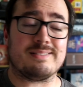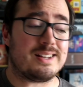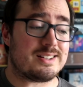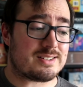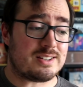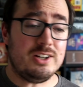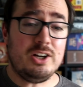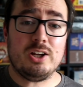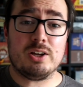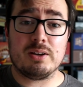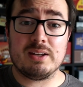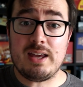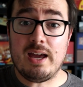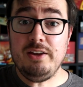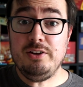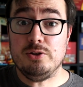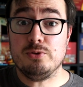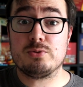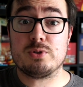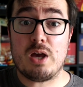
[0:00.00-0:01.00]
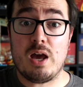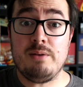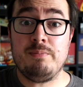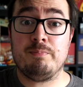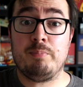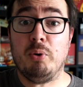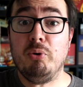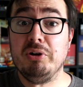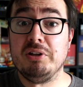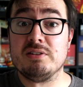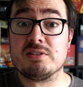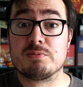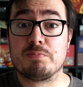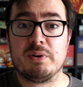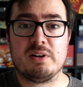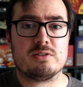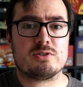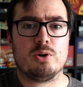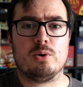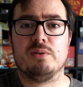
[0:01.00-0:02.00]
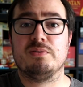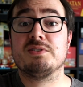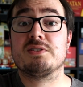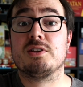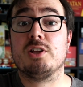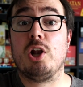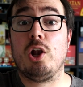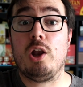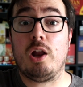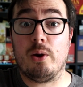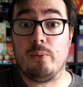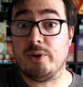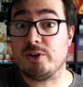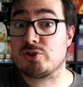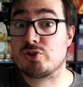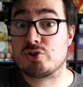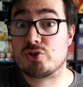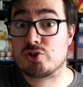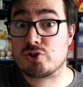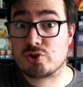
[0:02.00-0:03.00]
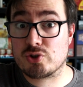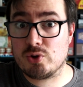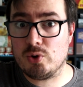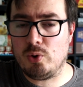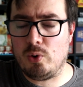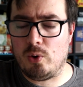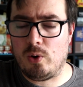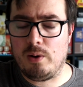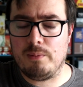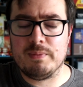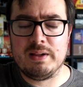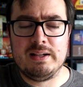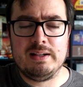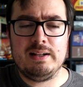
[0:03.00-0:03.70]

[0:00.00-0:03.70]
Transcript: That's gonna get you ten points, but it's whoever's the lowest score.